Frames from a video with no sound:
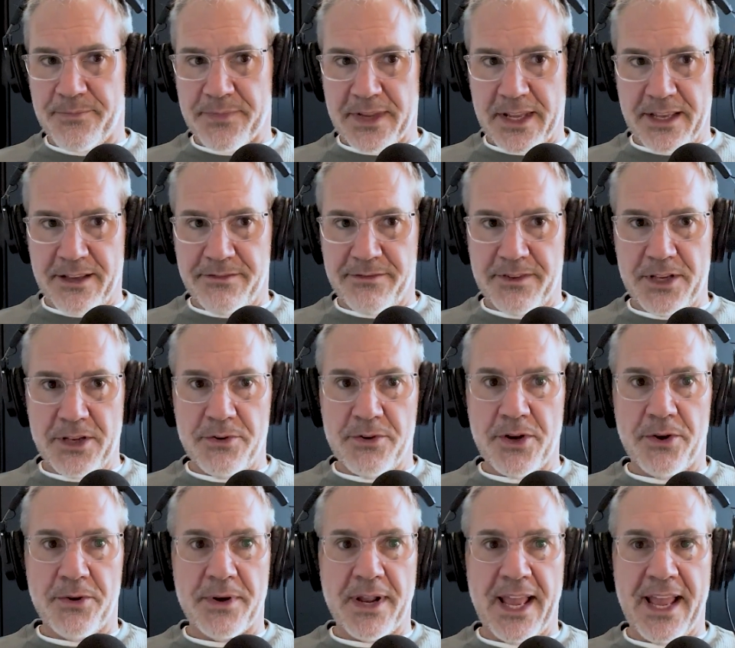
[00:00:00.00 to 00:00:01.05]
If you
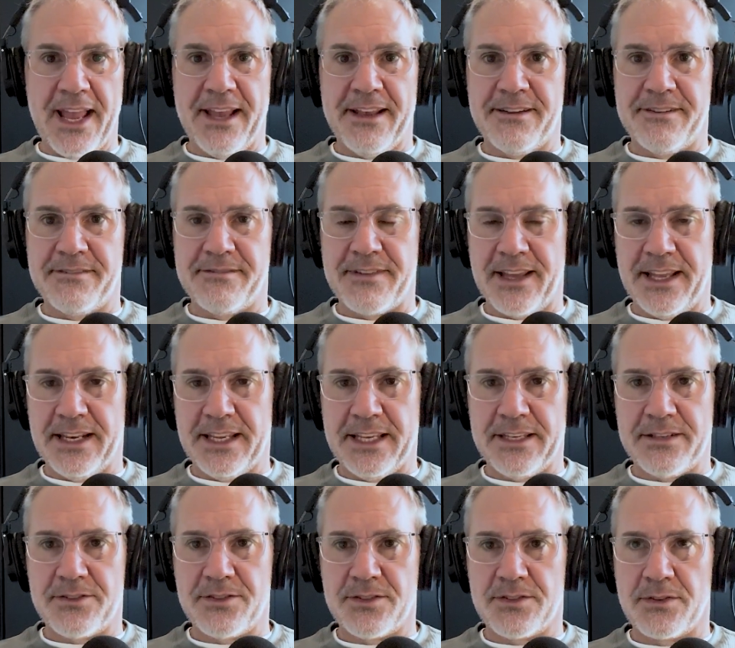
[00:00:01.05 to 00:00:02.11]
don't have any,
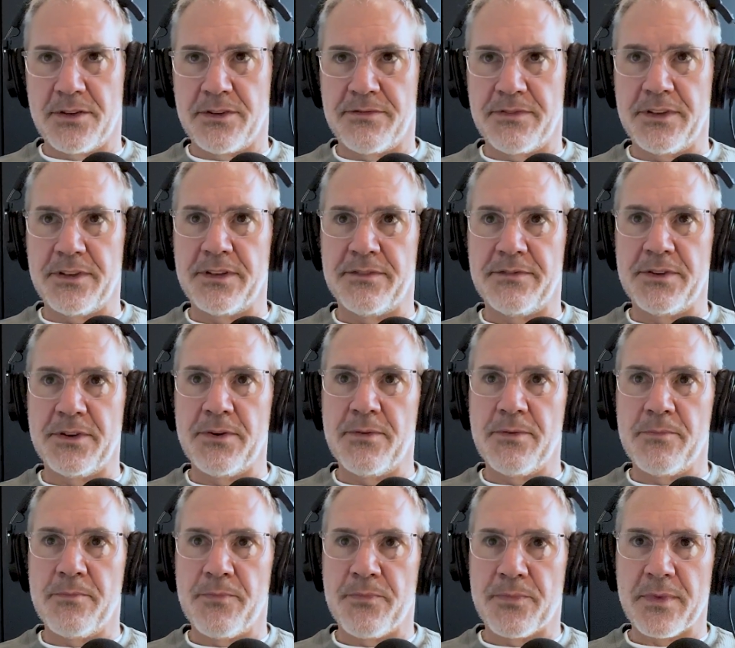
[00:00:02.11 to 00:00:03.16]
if
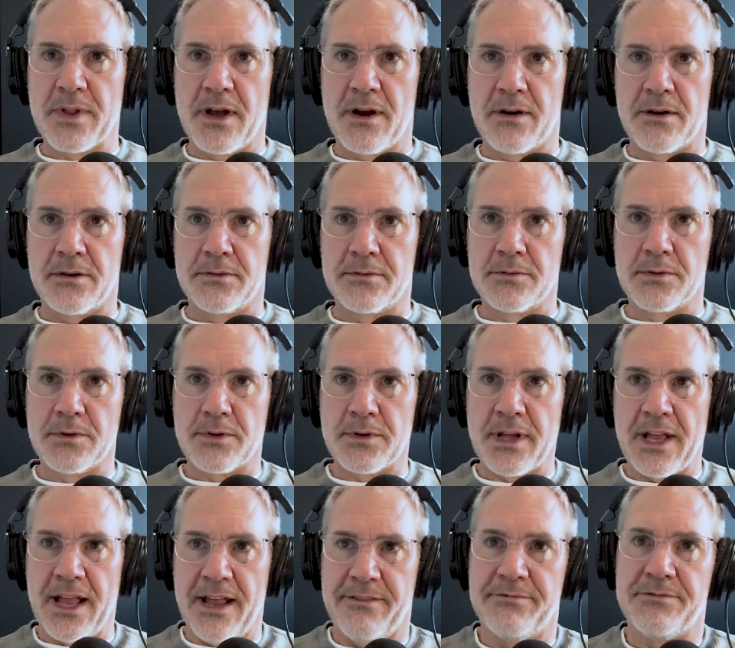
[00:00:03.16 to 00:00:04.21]
you
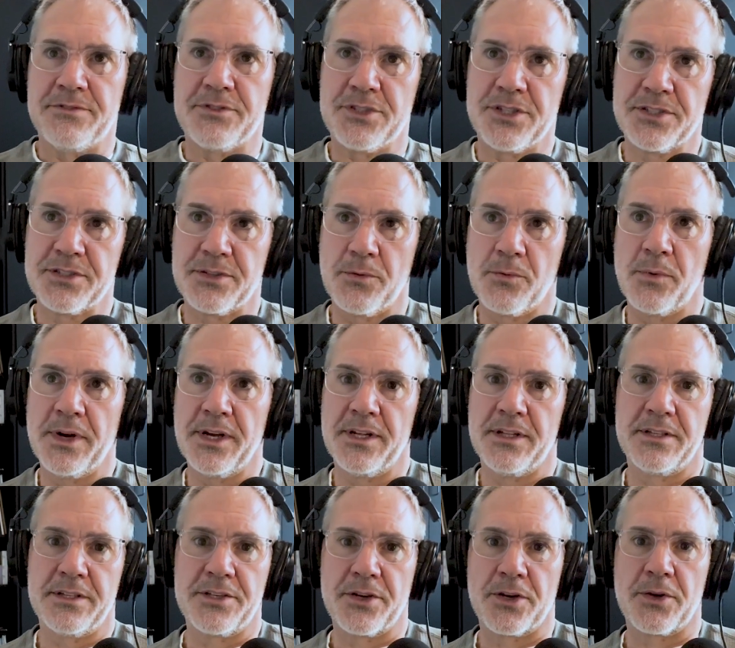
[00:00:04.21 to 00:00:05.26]
have just a
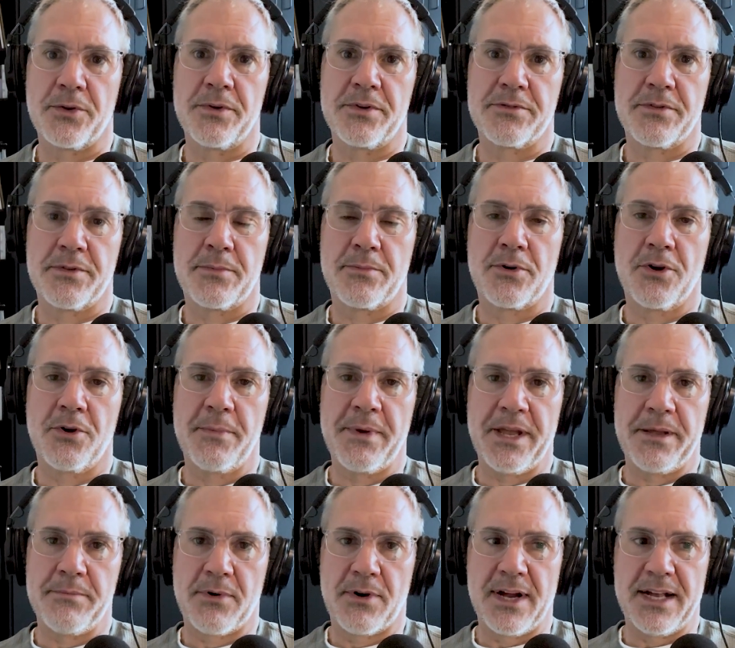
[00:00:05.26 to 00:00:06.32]
will and you're going through the
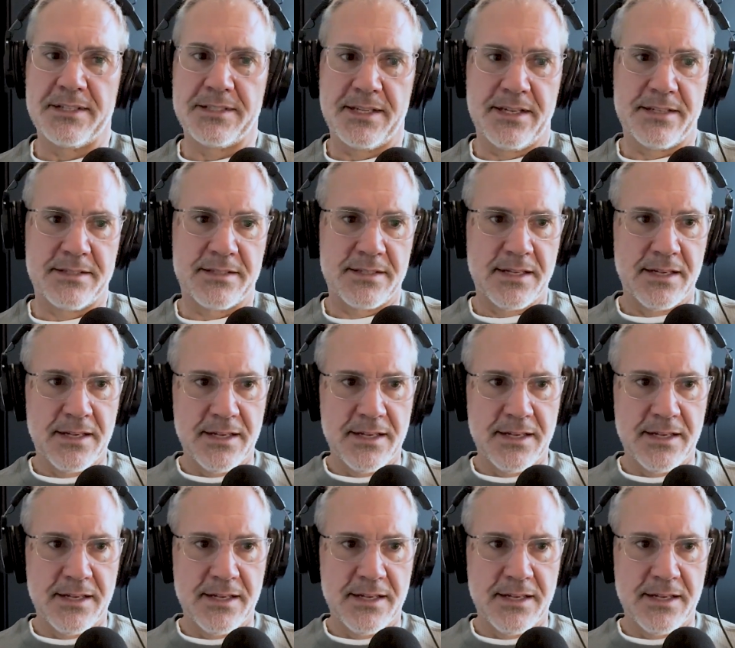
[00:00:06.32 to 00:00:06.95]
probate process,